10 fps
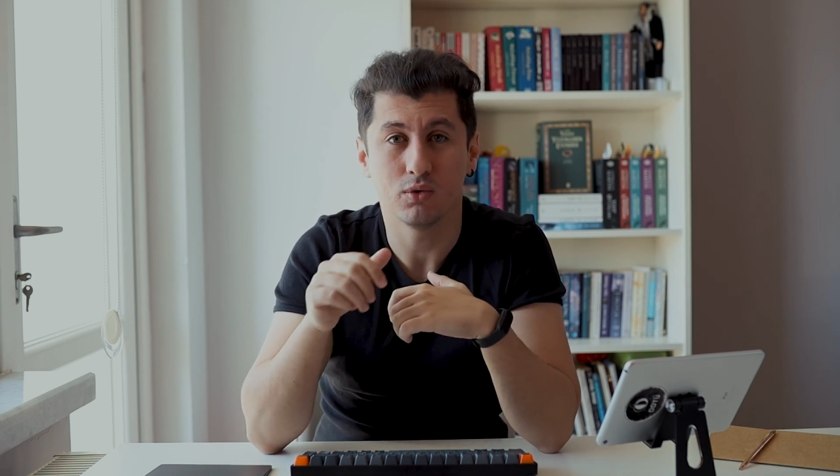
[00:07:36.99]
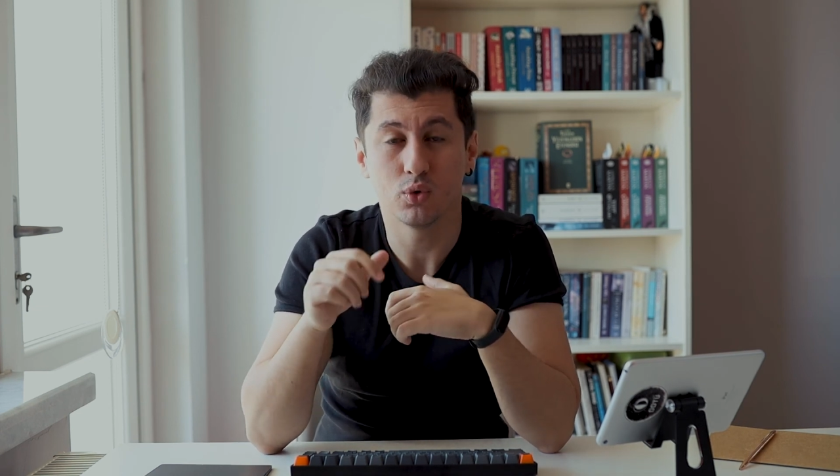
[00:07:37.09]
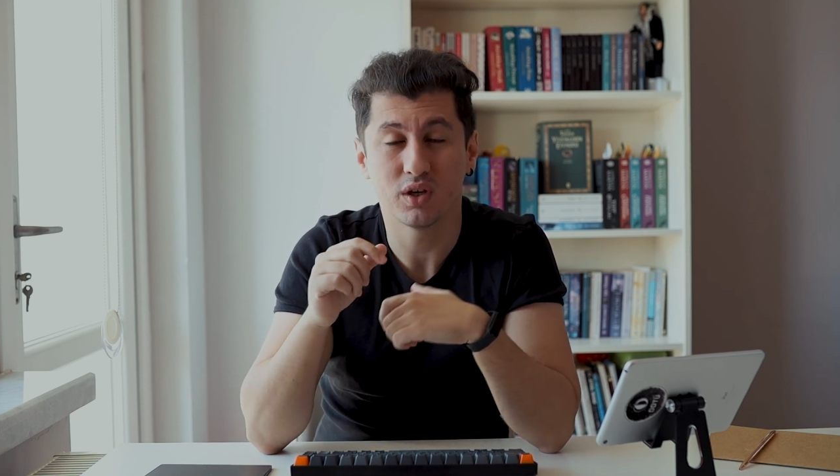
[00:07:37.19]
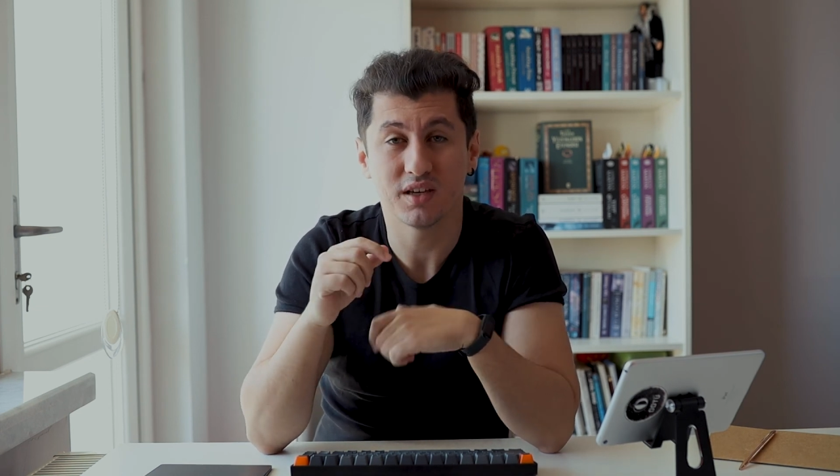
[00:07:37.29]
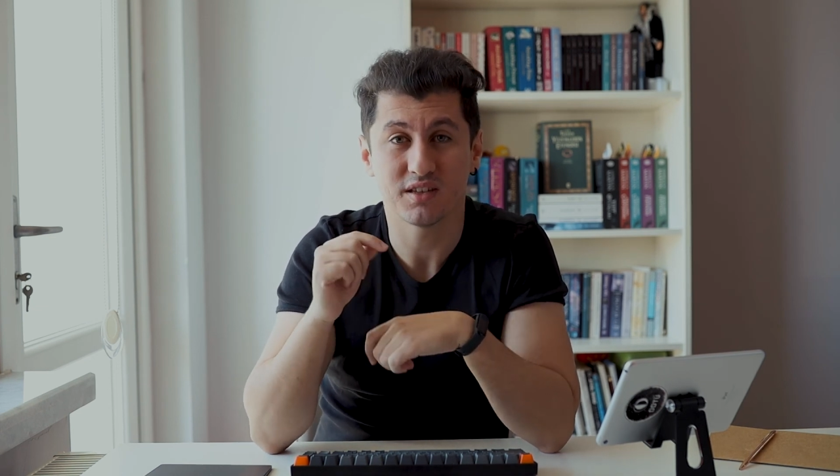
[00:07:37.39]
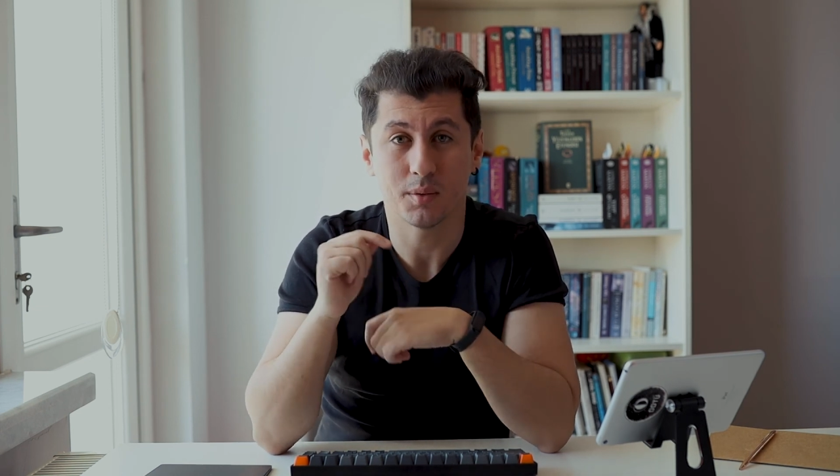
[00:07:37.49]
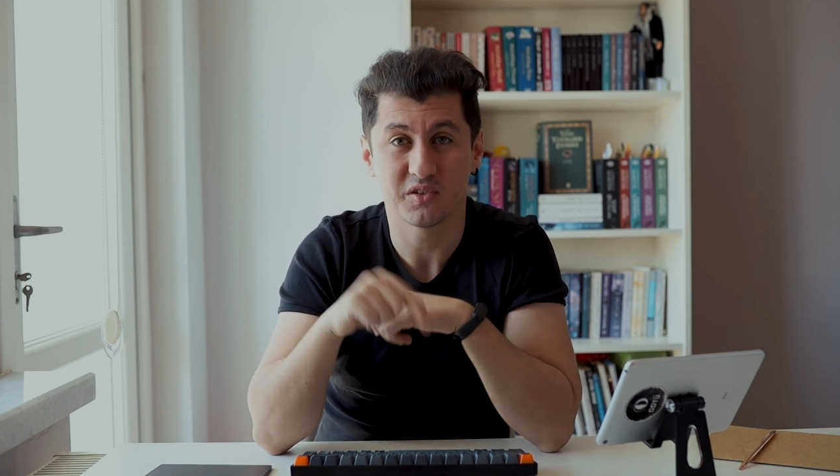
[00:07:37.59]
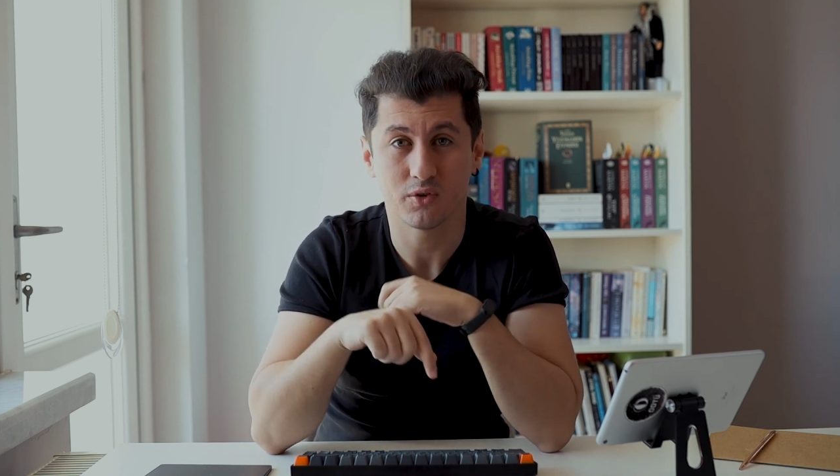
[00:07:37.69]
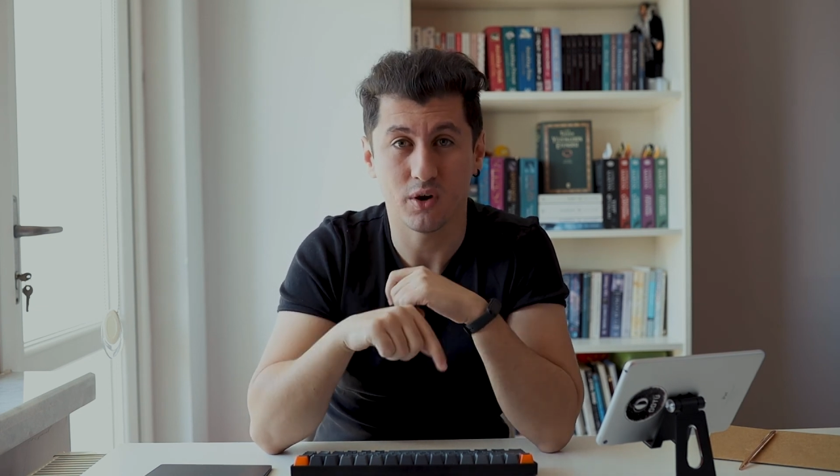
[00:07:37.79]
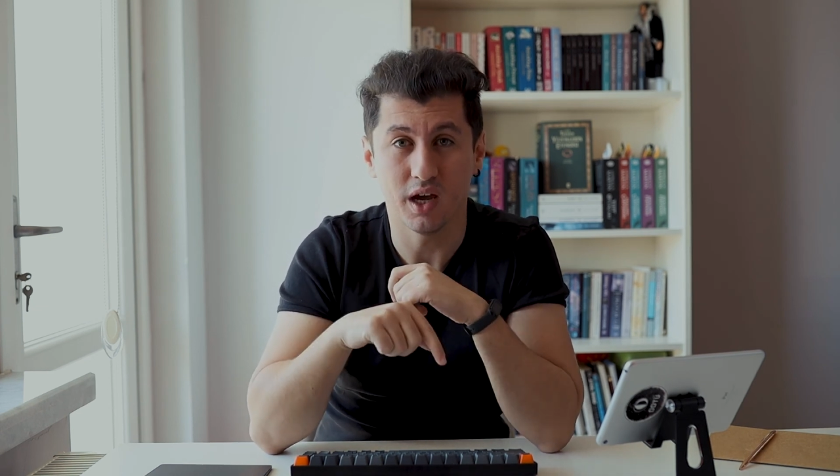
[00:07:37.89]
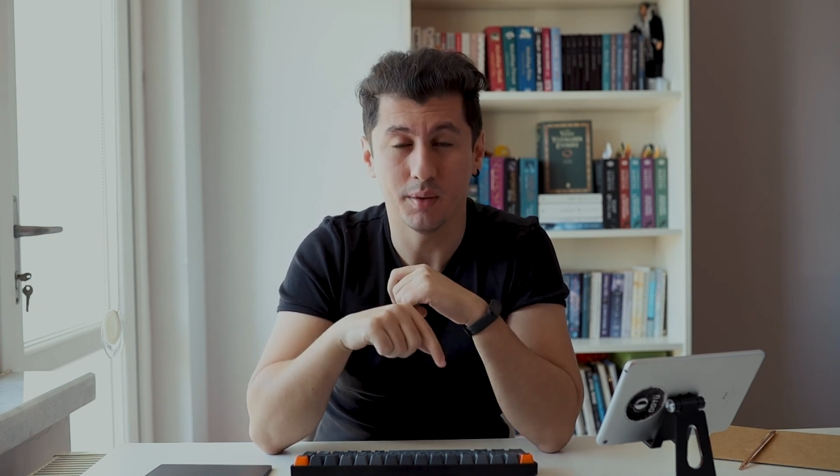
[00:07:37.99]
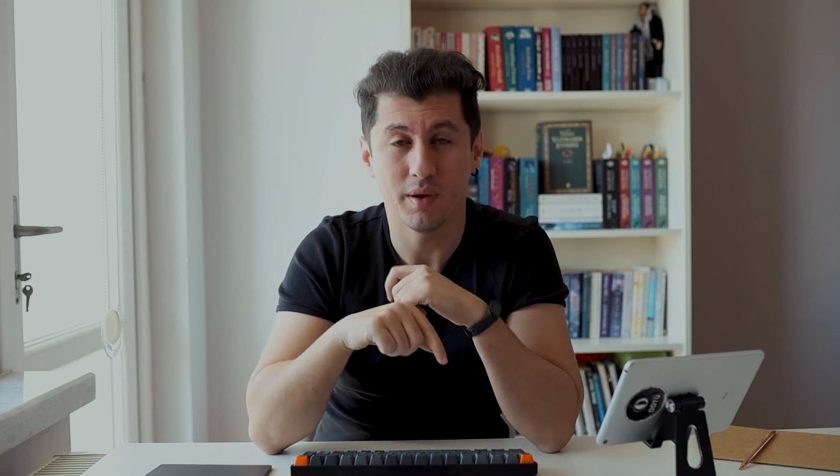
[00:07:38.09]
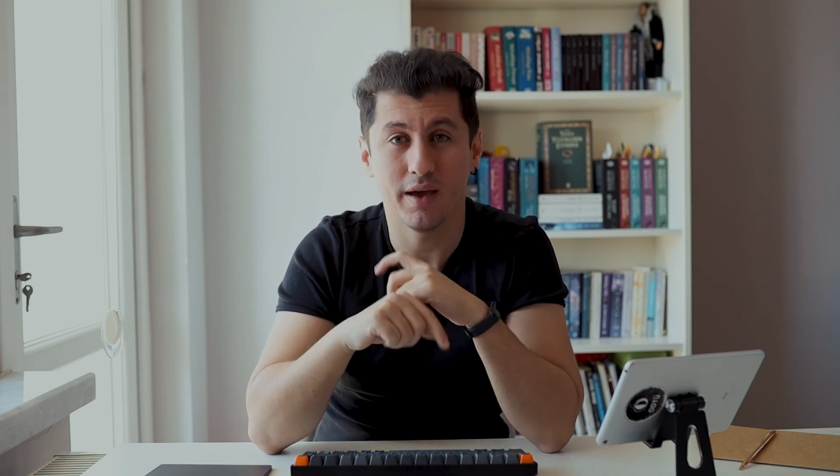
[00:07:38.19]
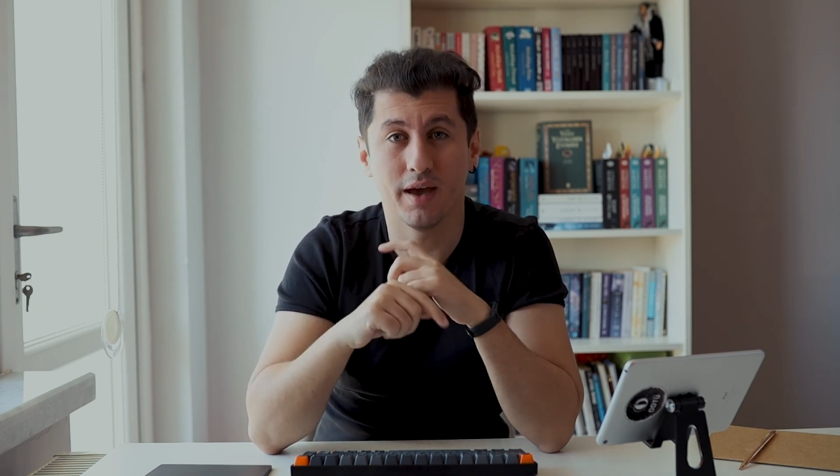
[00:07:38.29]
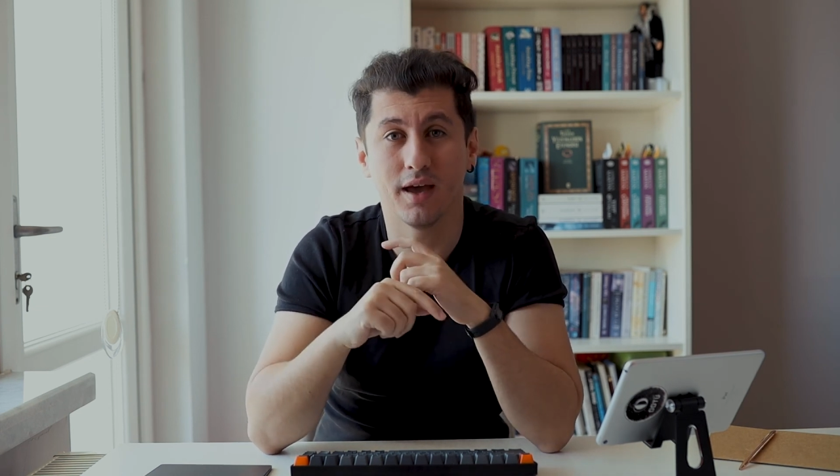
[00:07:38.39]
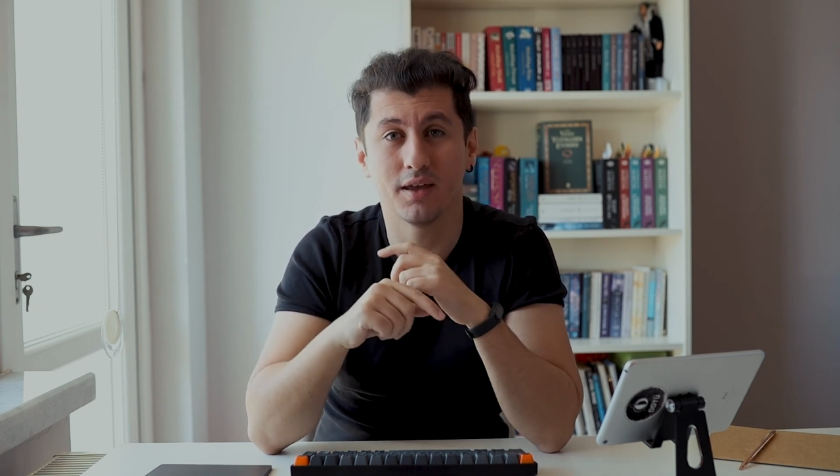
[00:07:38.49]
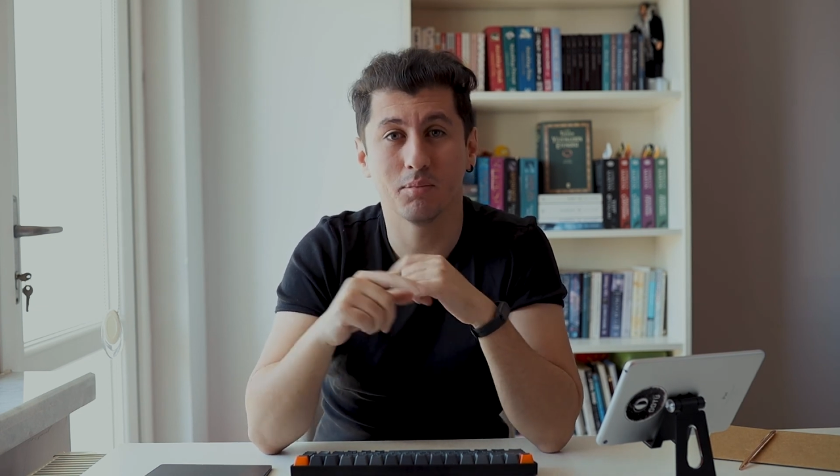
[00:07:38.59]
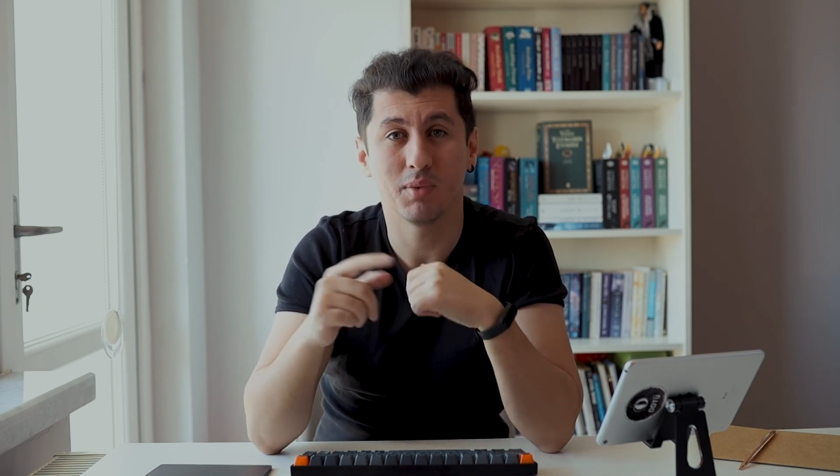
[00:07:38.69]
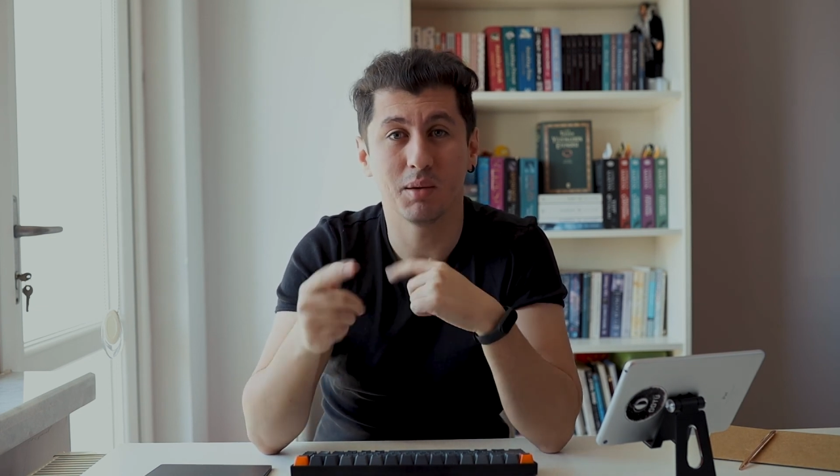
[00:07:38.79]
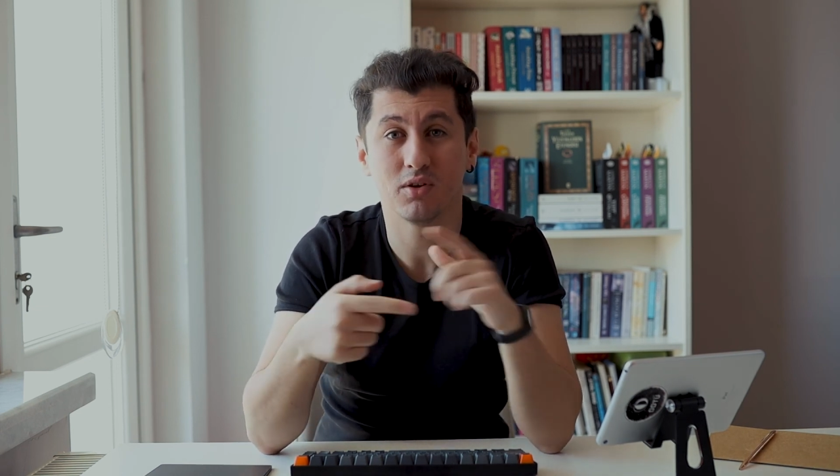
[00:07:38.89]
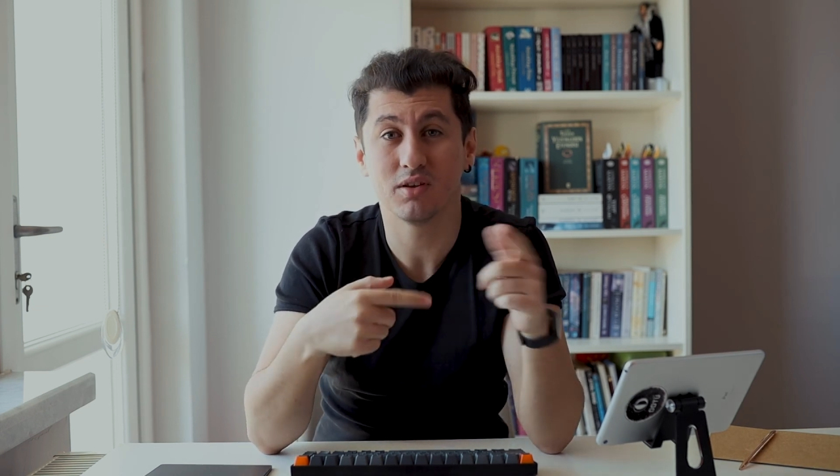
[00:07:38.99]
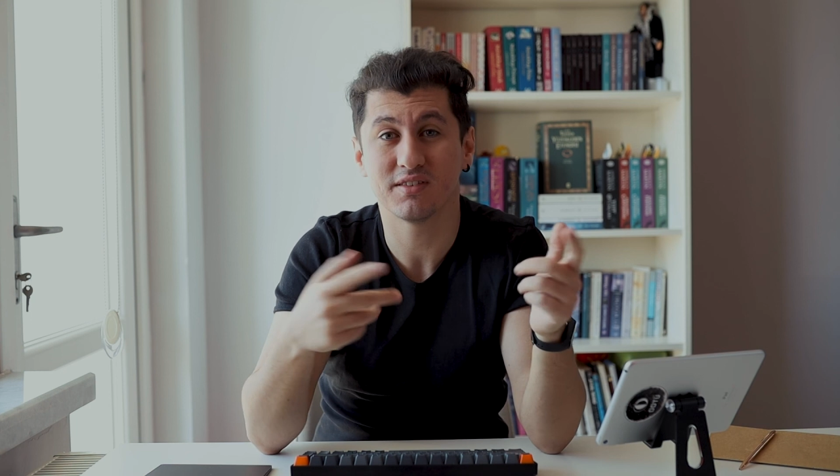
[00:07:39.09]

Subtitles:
you can subscribe and maybe